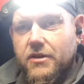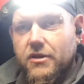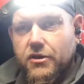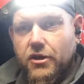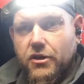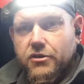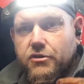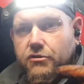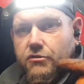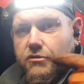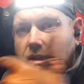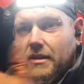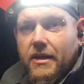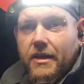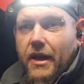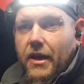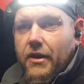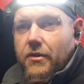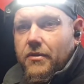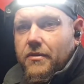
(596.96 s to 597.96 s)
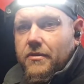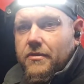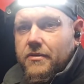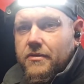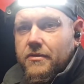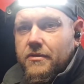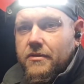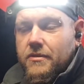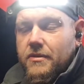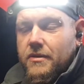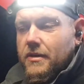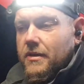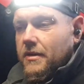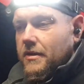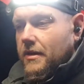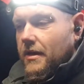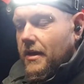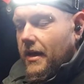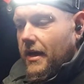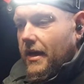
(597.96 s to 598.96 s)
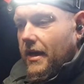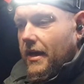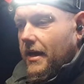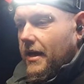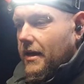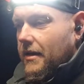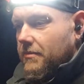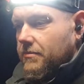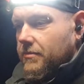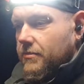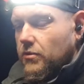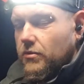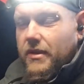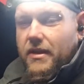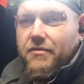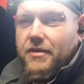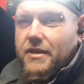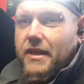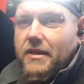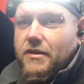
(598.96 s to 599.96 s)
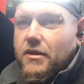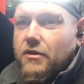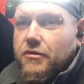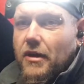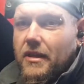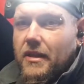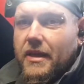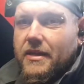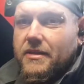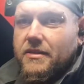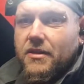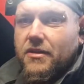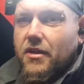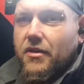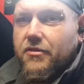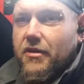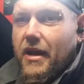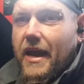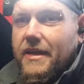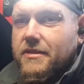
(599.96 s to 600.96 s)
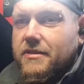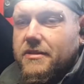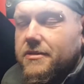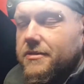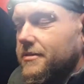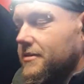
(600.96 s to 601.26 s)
just drill it out. Don't even need to drill into the threads.